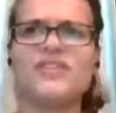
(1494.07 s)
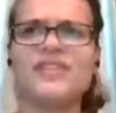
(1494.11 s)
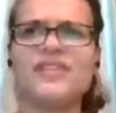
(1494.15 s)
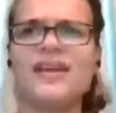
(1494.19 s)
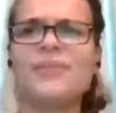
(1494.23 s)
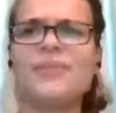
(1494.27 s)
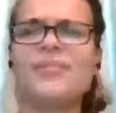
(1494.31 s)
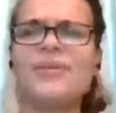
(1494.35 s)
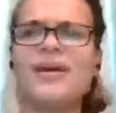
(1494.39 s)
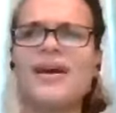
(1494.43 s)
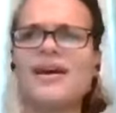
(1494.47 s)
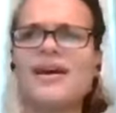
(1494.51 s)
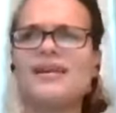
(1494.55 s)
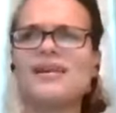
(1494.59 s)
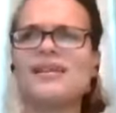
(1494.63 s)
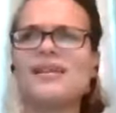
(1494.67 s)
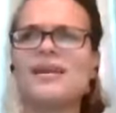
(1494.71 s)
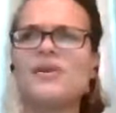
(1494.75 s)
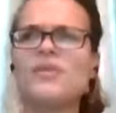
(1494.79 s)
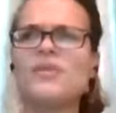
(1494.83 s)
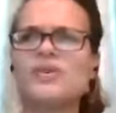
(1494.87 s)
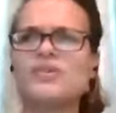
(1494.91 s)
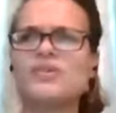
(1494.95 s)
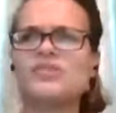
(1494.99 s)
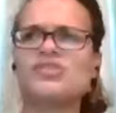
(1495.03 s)
Like Brianna like
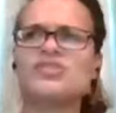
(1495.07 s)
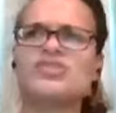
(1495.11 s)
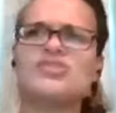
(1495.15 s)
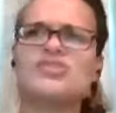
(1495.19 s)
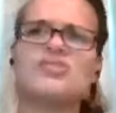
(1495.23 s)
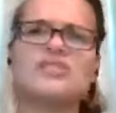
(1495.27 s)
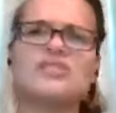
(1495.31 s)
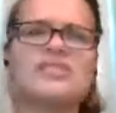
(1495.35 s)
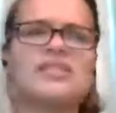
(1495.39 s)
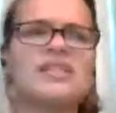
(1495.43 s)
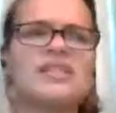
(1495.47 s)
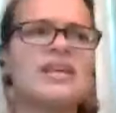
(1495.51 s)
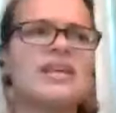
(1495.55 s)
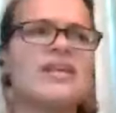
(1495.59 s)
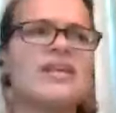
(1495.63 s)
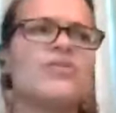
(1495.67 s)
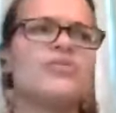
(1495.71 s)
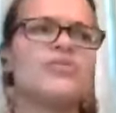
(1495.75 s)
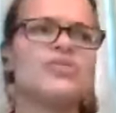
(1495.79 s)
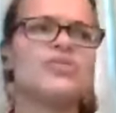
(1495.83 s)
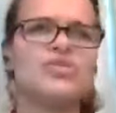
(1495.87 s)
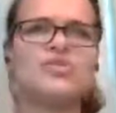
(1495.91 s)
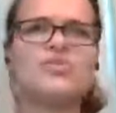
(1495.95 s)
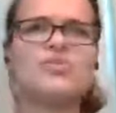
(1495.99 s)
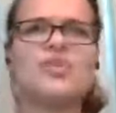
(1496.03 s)
wants to do oh
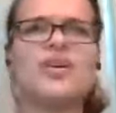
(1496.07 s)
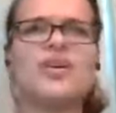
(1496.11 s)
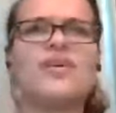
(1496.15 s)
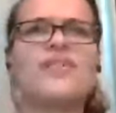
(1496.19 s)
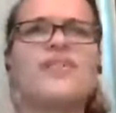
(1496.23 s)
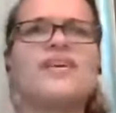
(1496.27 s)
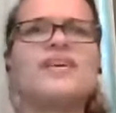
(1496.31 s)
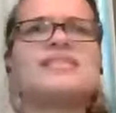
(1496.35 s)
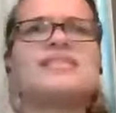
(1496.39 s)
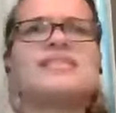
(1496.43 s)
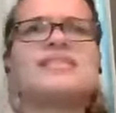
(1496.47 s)
she's doing all this.